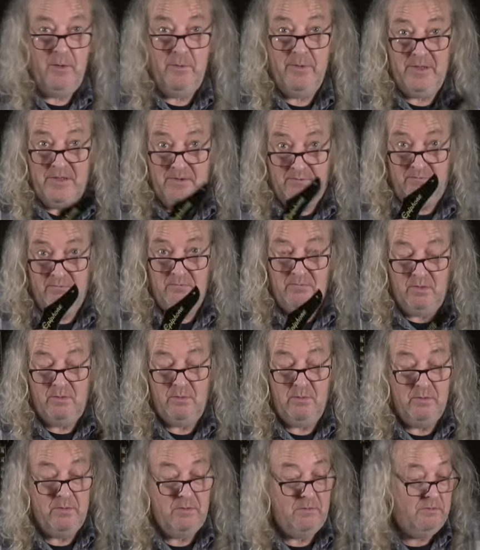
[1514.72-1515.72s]
I mean,
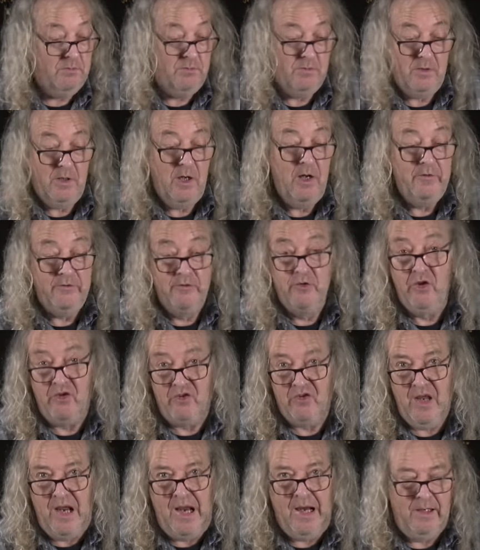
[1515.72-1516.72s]
the
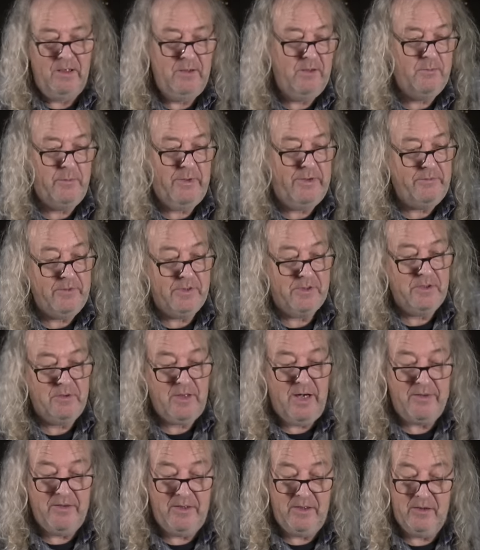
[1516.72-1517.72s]
thing, whether it's a
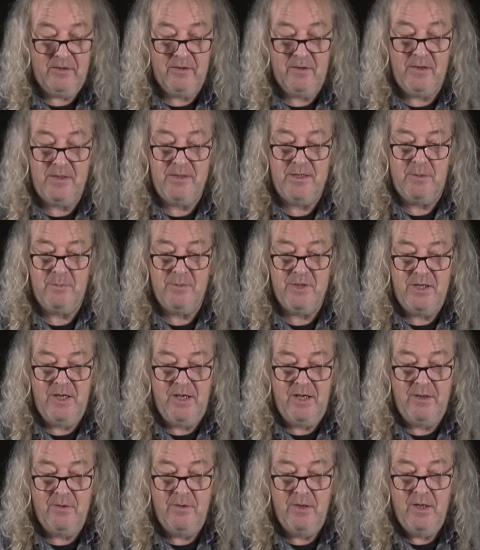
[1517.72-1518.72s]
great thing or not, is up to
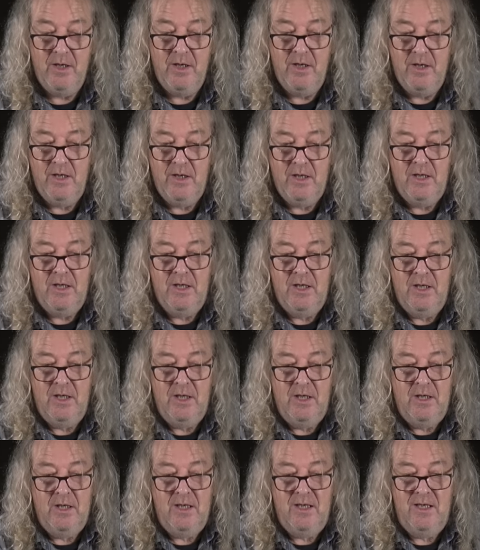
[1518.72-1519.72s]
you.
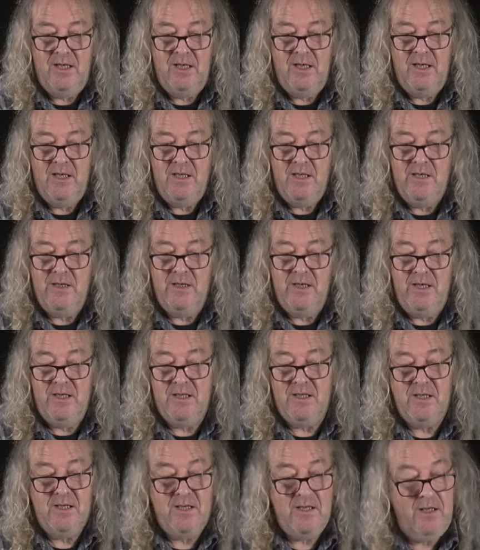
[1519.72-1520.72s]

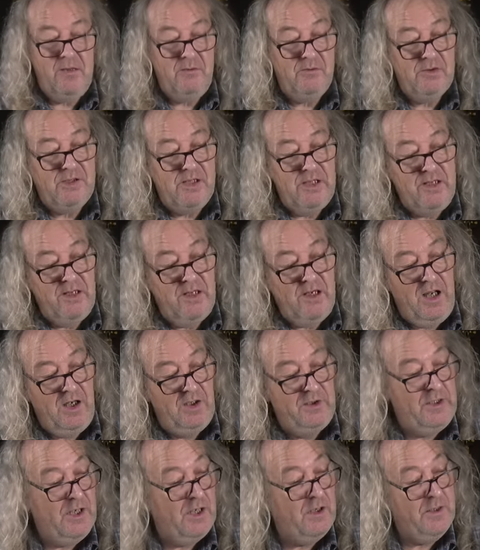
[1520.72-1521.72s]
These, obviously, the
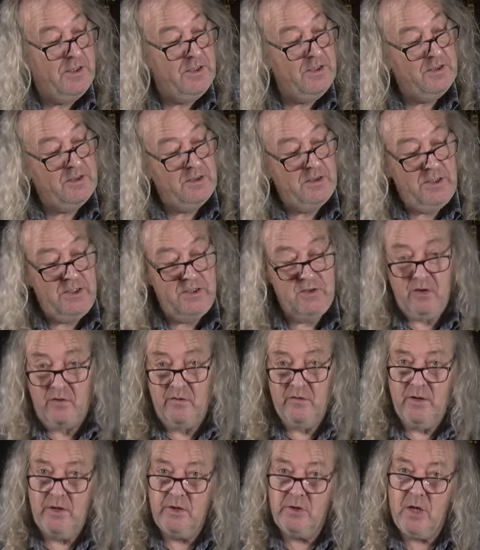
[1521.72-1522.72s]
logo is
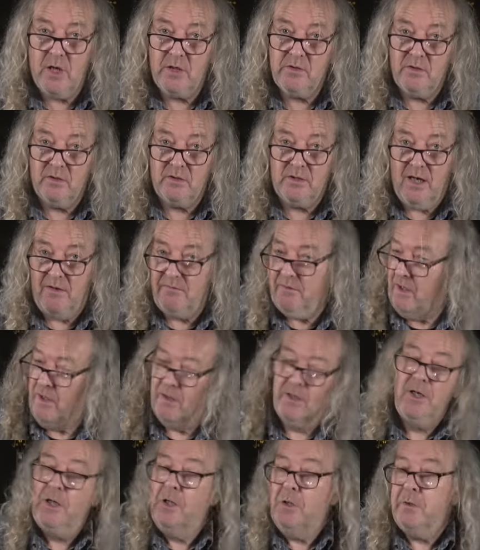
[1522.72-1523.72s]
on the truss rod cover,
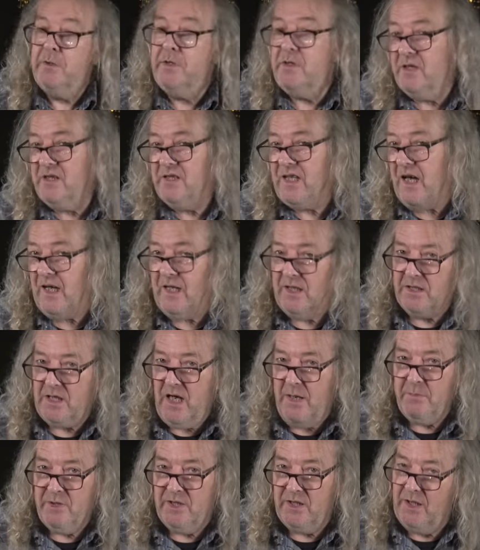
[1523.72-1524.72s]
which is exactly the
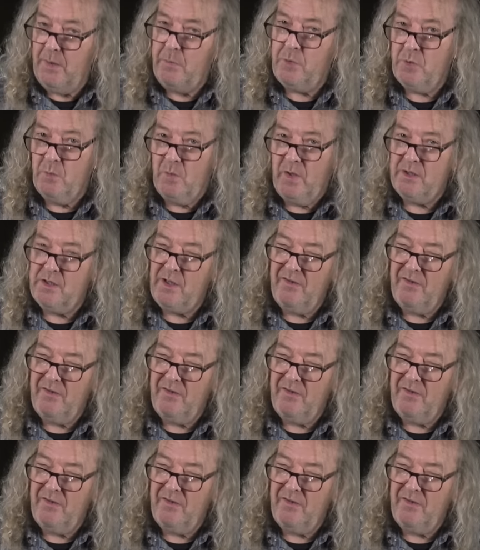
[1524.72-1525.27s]
same as the Gibson one.